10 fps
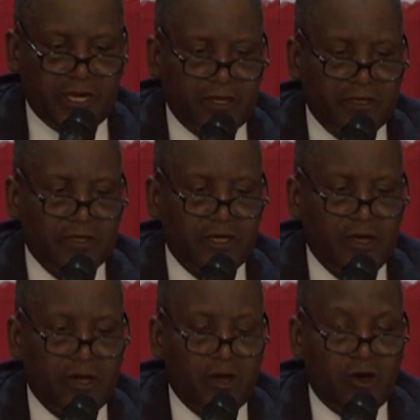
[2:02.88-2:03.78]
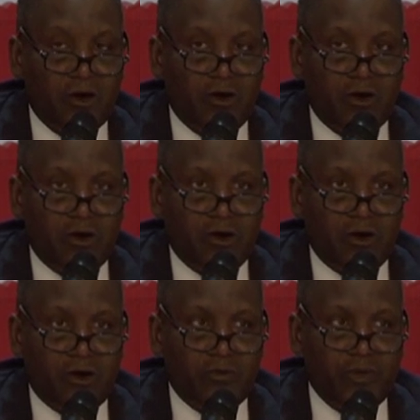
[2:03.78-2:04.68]
add about 9 million
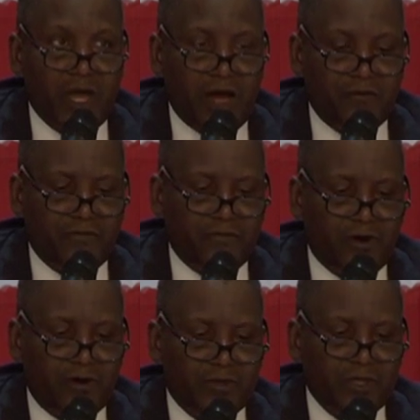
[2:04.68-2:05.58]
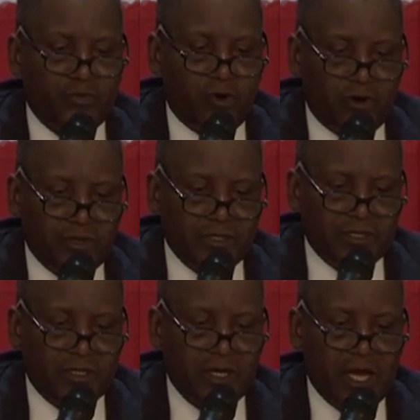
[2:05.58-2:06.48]
metric tons to its existing production
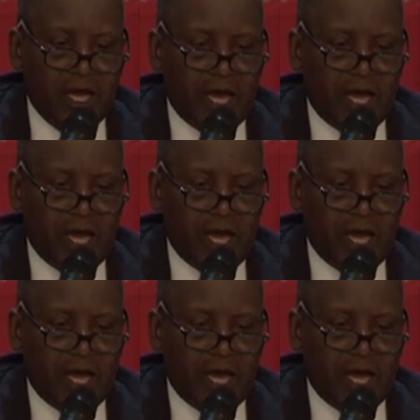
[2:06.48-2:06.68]
capacity.